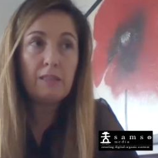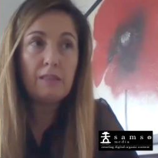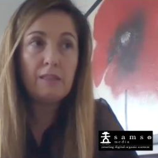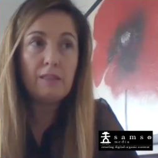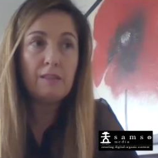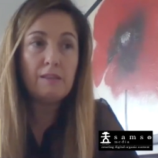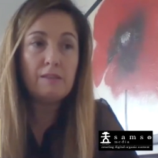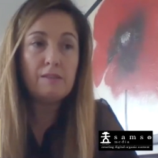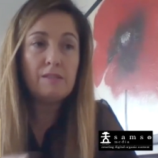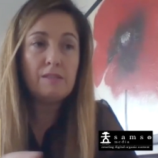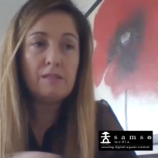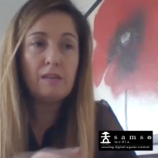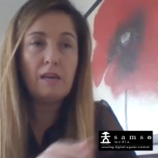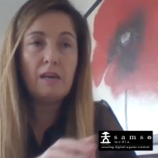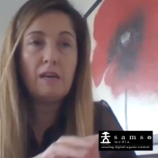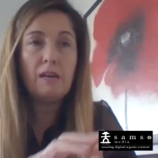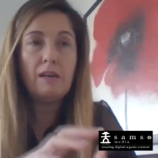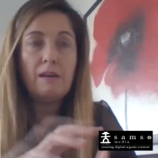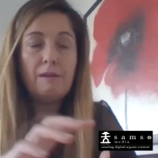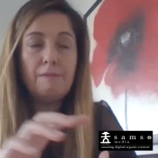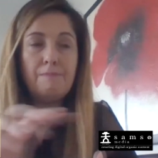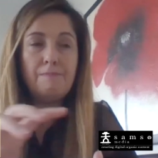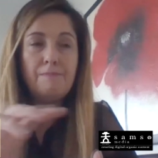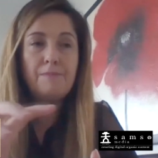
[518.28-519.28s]
there's
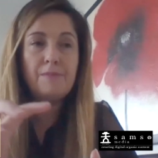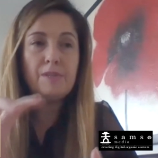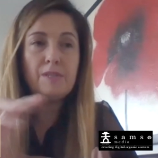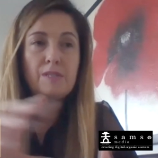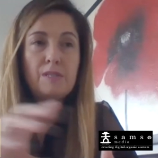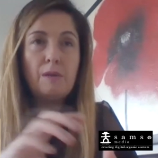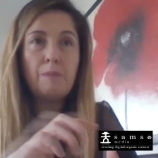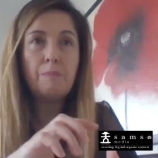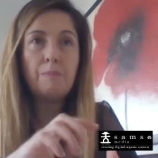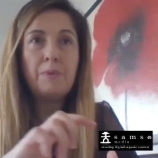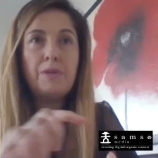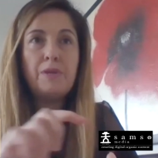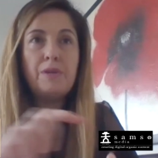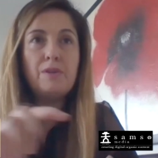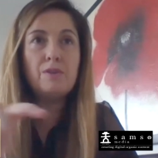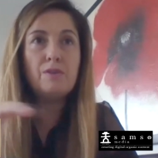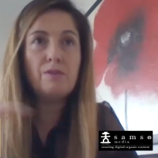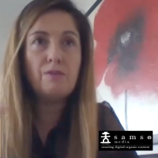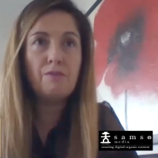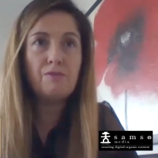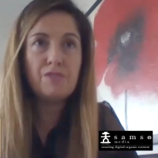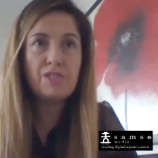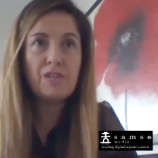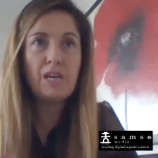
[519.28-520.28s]
a period
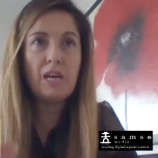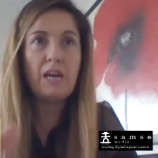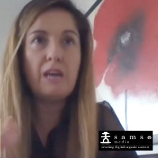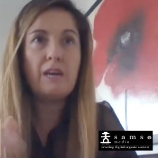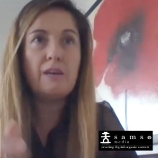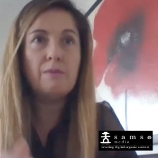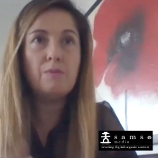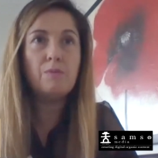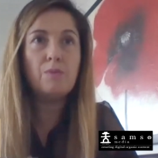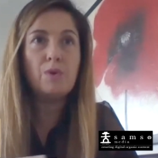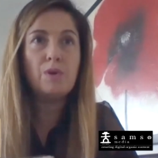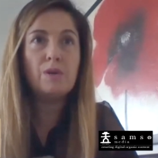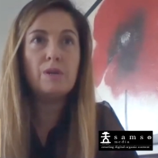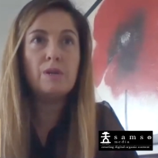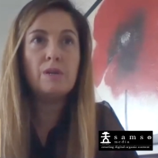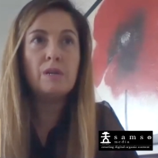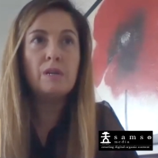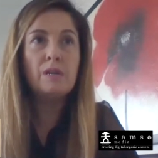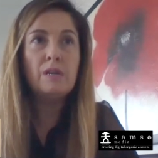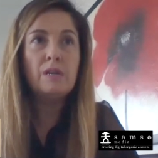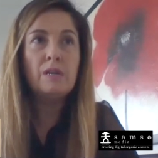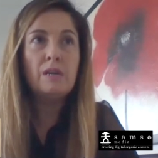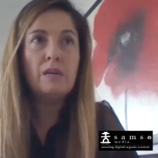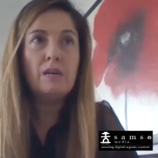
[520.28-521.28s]
of time where
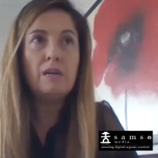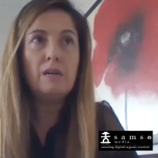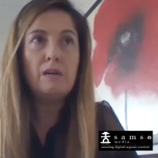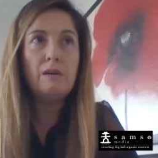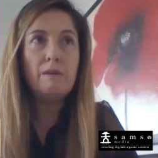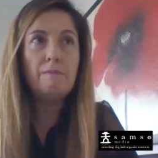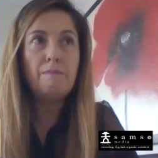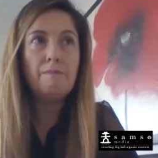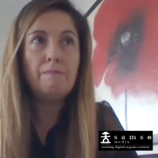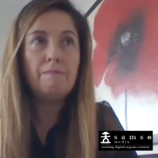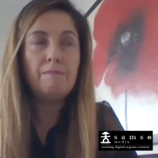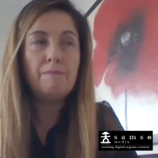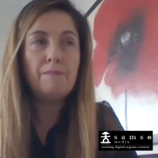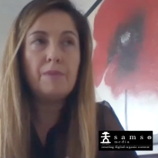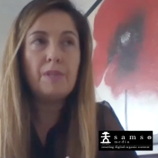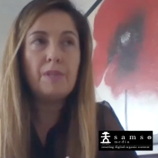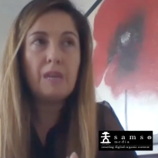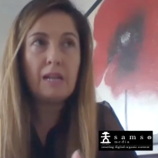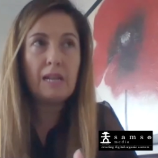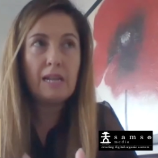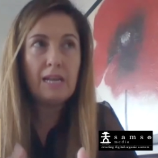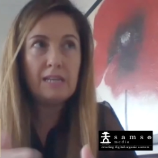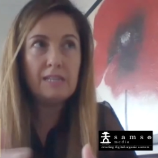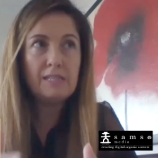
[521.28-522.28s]
the
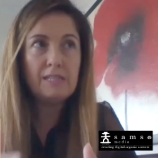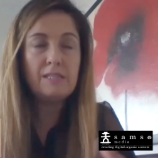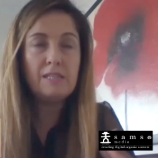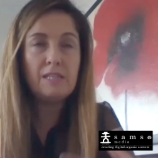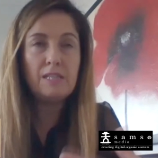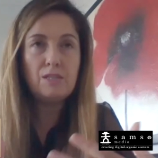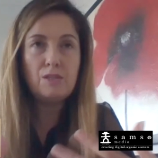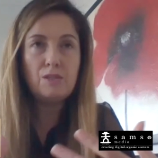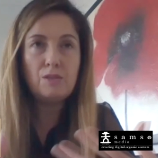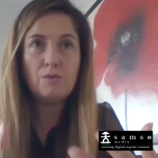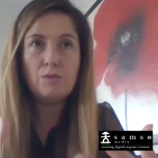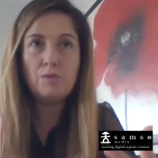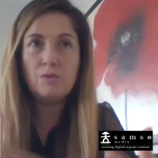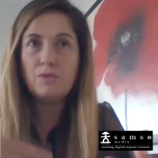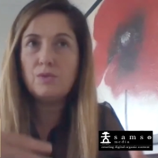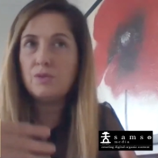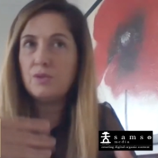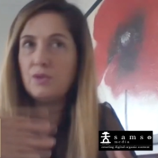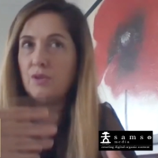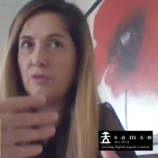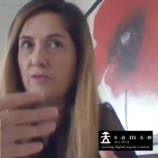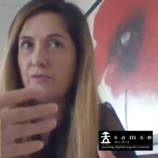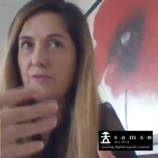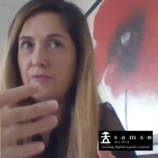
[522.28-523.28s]
clients need to
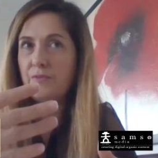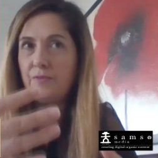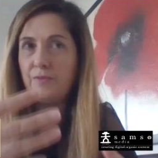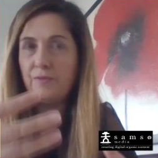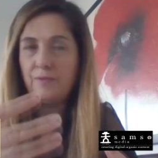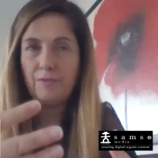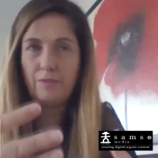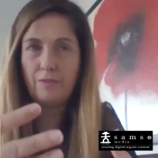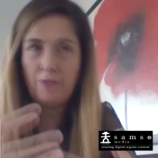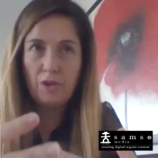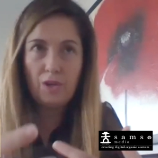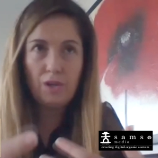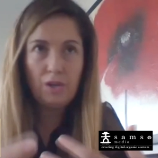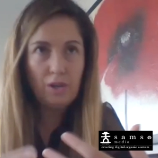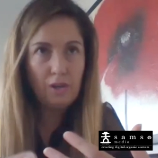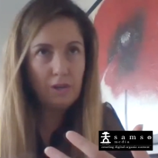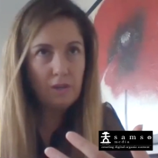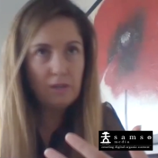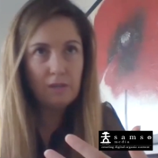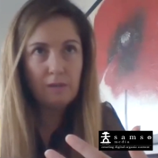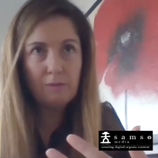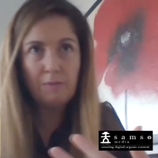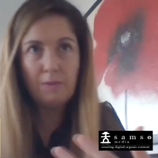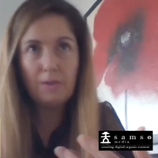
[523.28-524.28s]
sort of
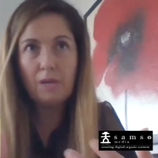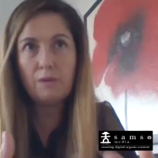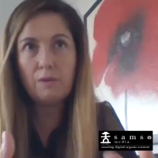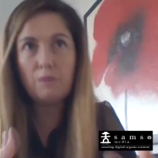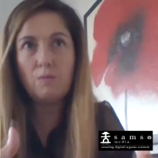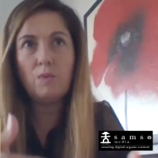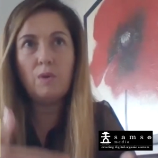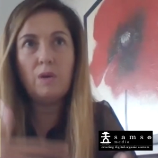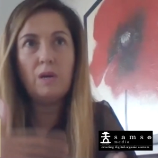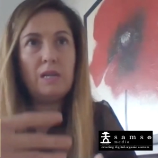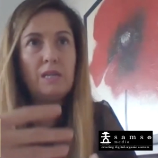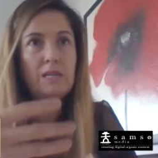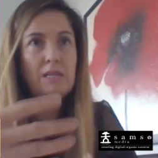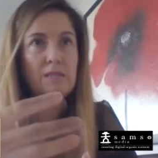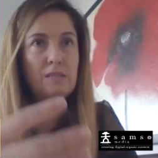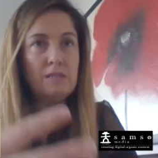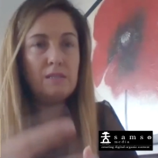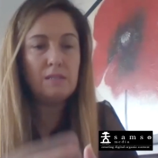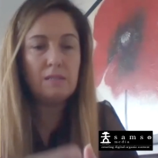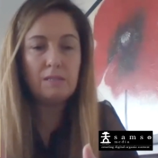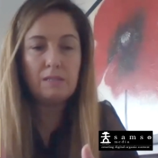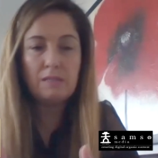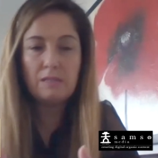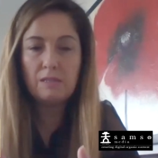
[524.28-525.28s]
learn about what is
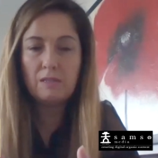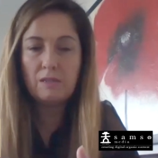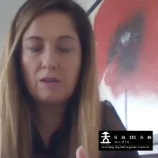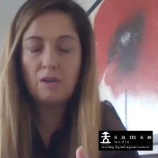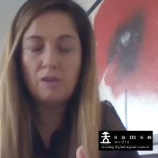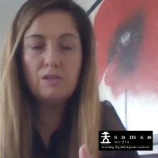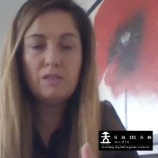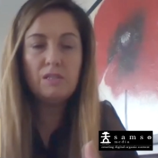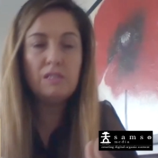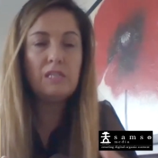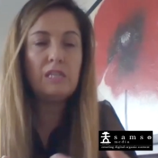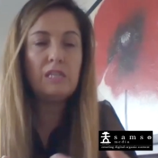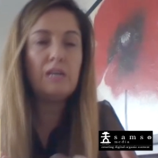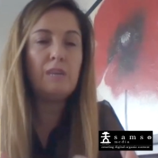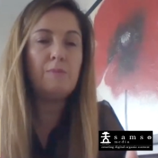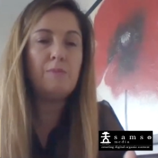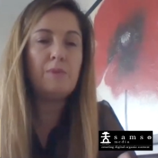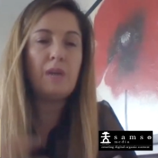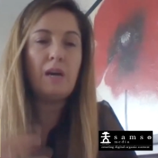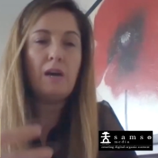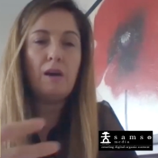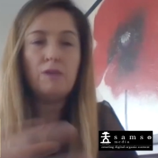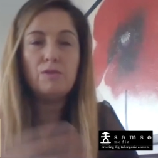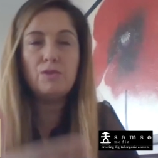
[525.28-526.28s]
this concept,
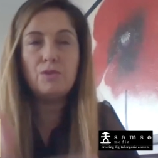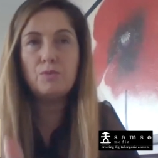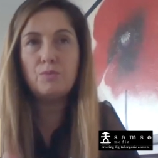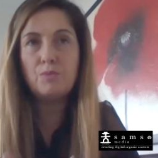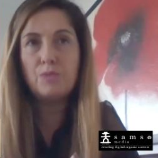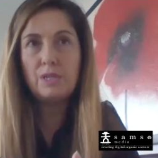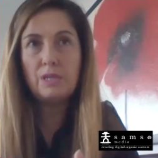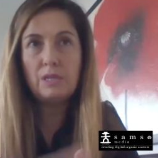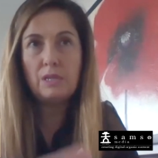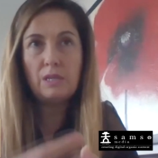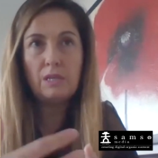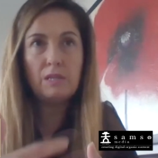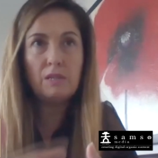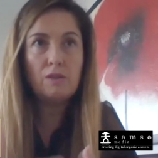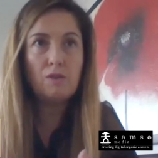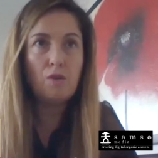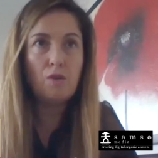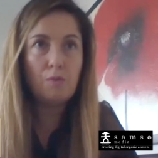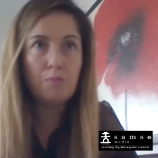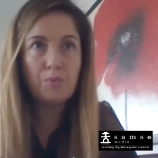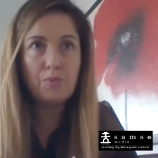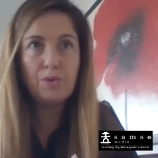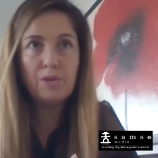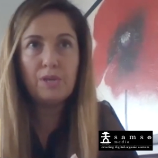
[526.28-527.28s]
how do we
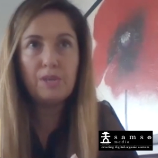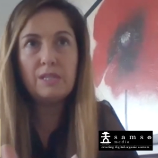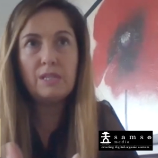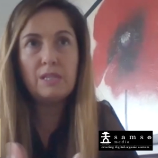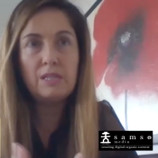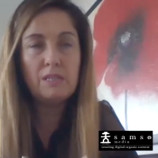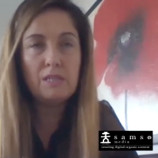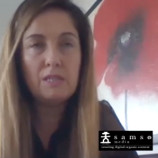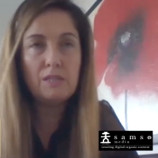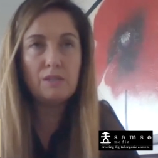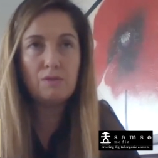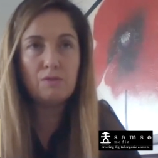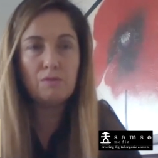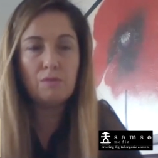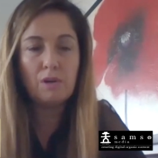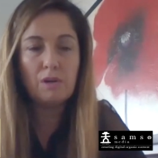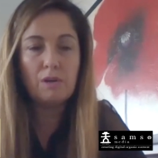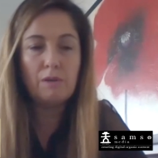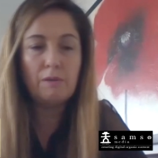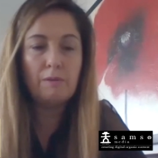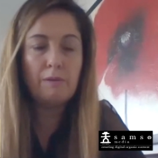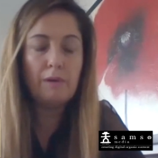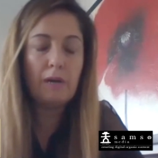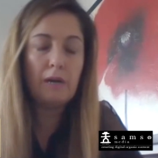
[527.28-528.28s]
incorporate this into
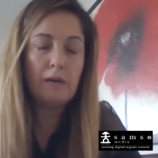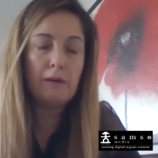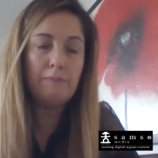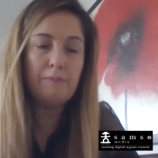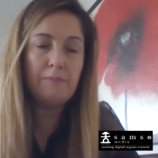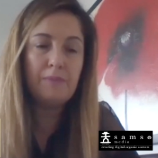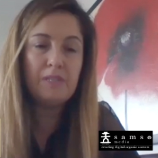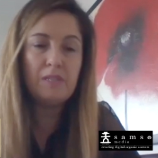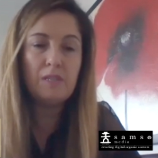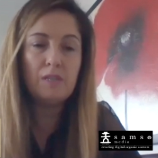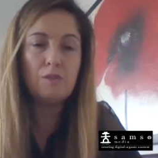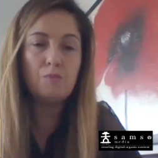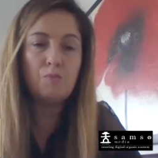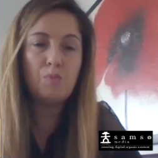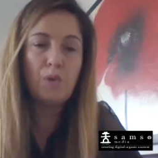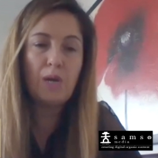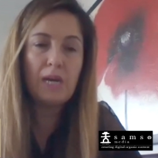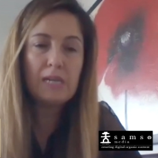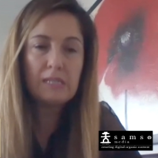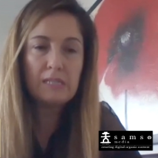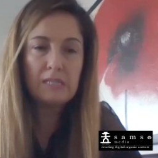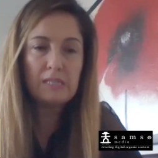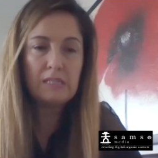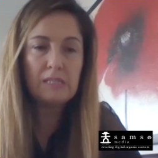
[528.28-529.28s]
our business
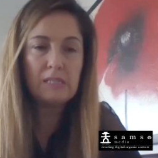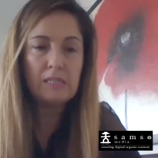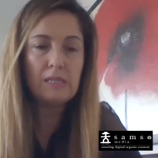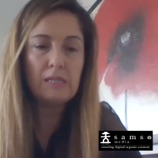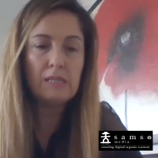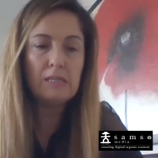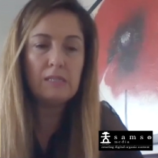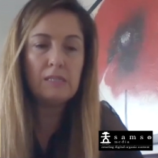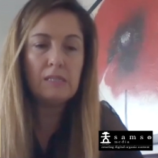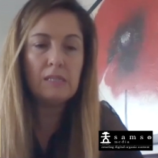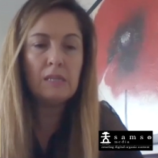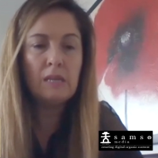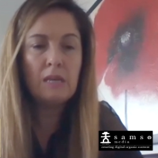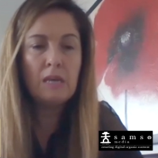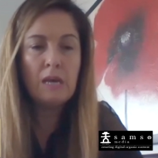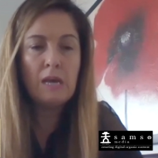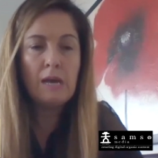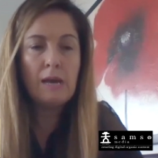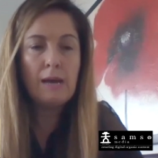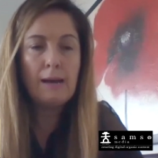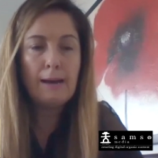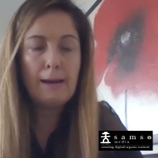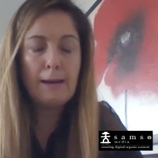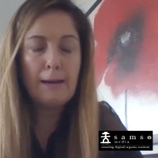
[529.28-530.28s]
practices,
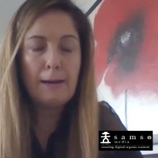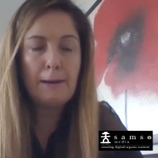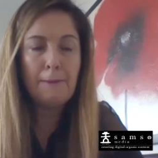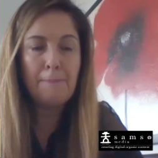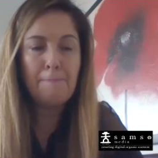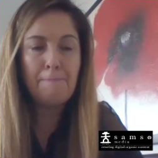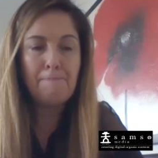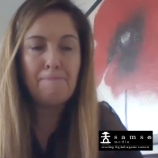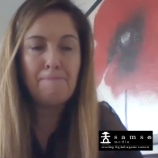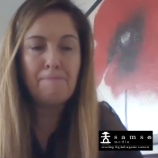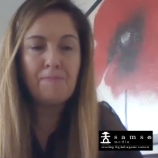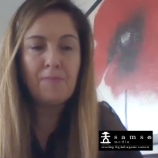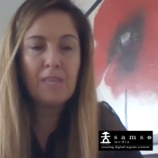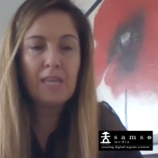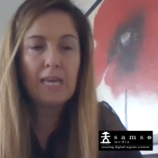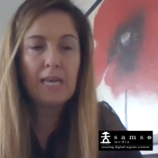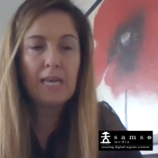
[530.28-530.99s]
and